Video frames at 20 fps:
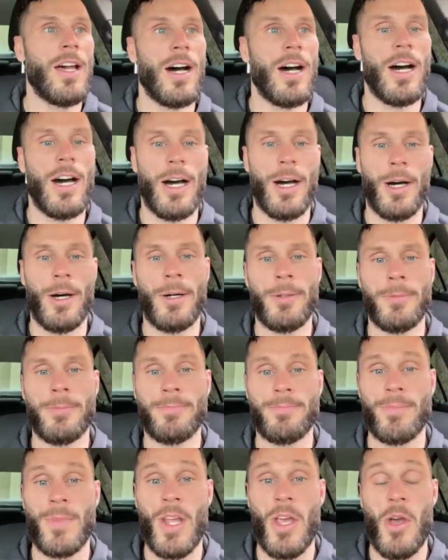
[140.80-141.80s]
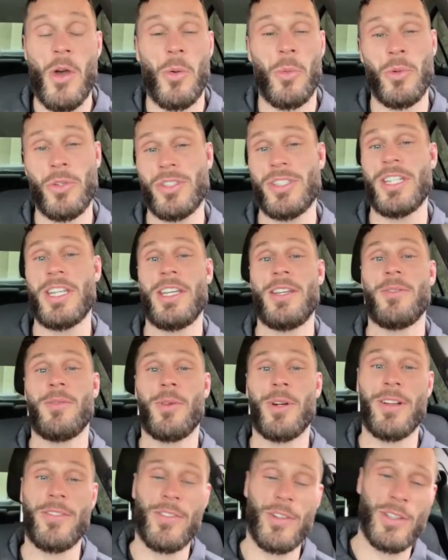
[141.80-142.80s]
We'll see
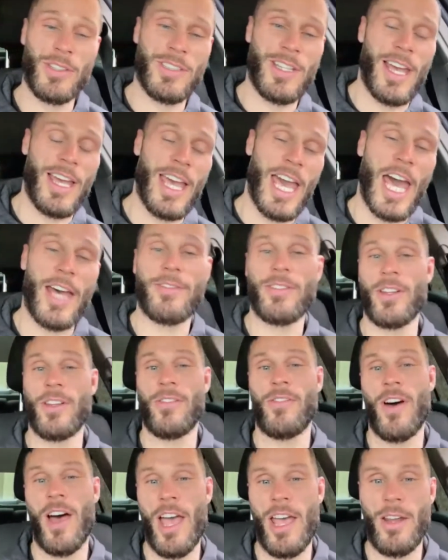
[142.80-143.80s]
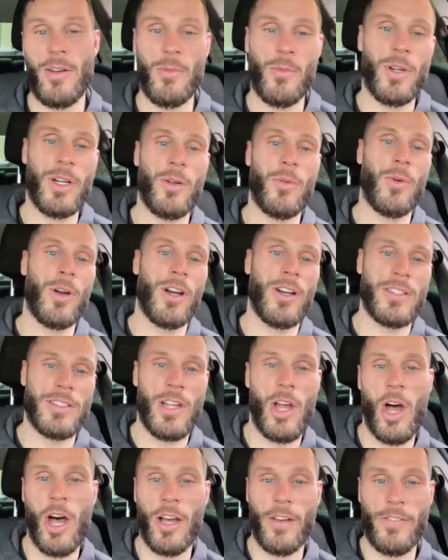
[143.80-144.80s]
what it feels like after the fight and when it wears
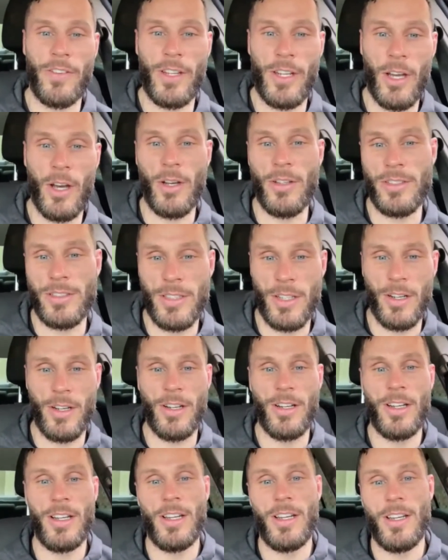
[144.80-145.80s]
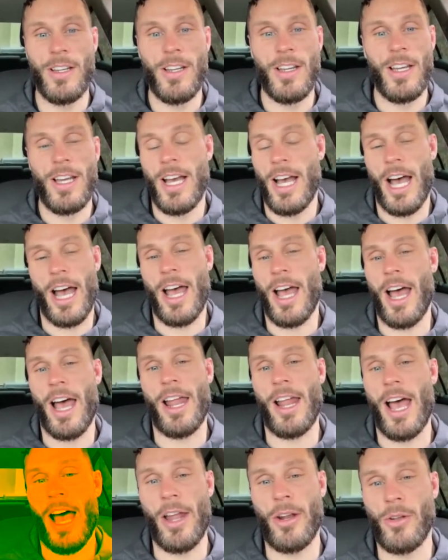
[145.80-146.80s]
off, you know? So
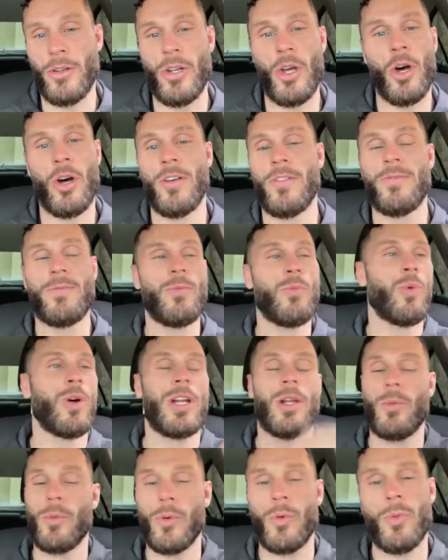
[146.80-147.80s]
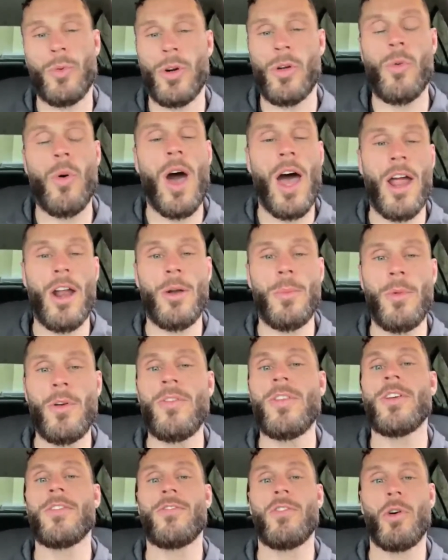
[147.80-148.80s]
I don't know what it will require
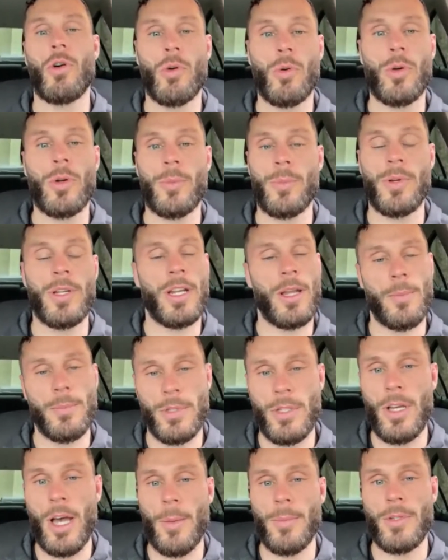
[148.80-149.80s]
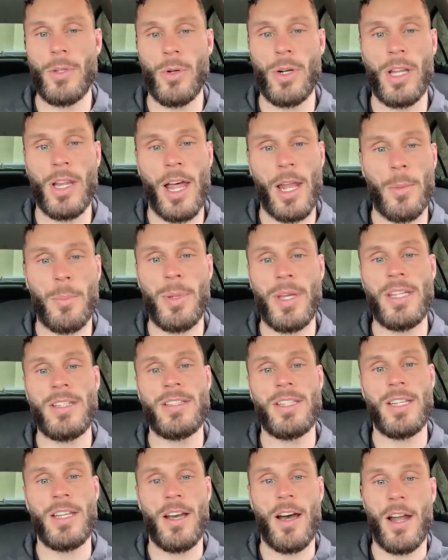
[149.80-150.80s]
moving forward, but I'm doing a lot of
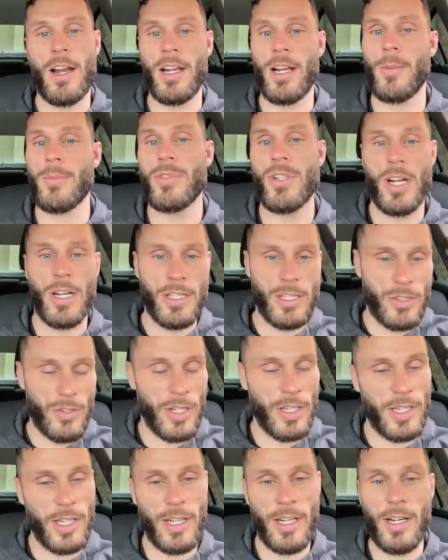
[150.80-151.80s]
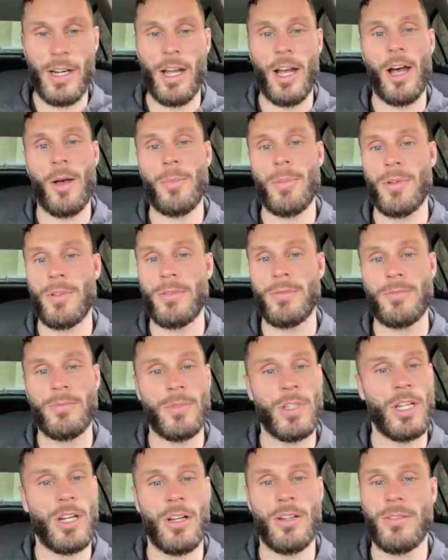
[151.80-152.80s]
PT on it. I'm trying to strengthen it up and,
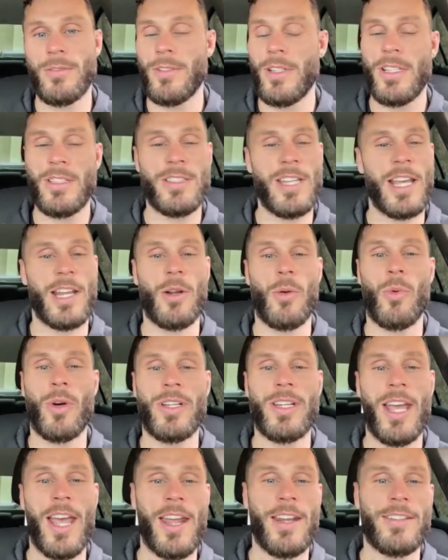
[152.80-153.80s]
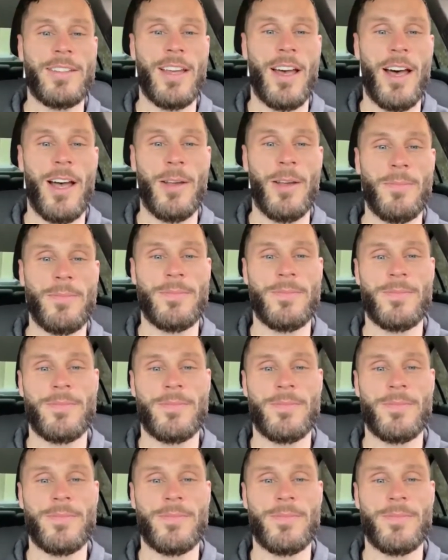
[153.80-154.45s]
you know, taking it one day at a time.